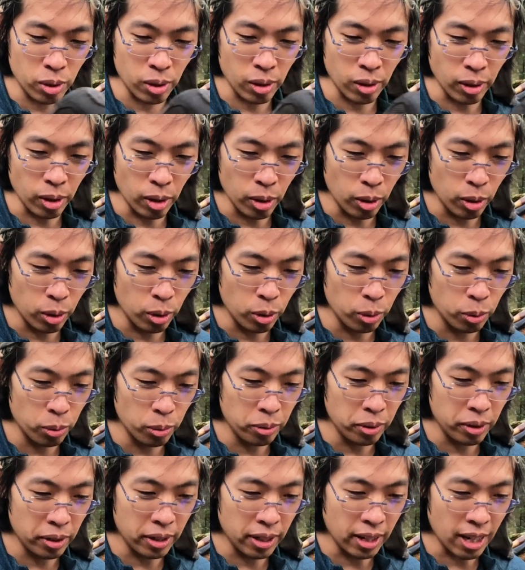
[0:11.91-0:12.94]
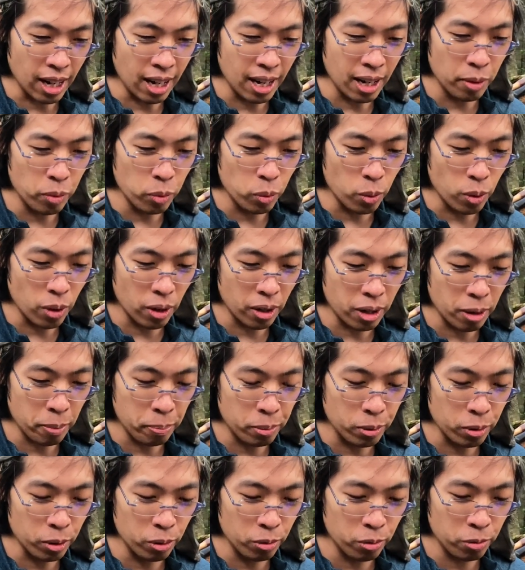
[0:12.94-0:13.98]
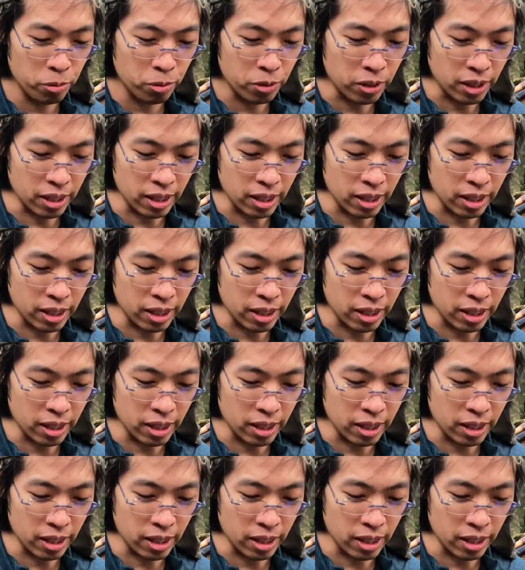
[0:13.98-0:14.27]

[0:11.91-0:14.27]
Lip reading: low non-waterproof